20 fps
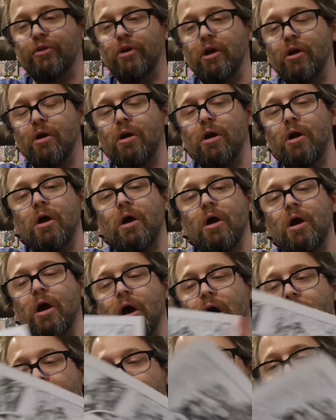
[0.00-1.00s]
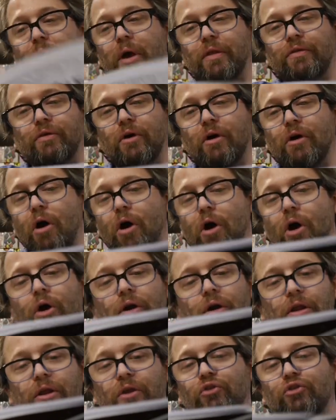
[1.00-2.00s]
here, uh, but the
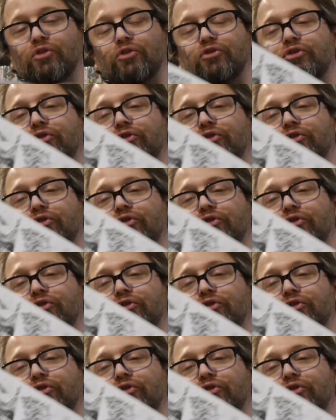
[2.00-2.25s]
art is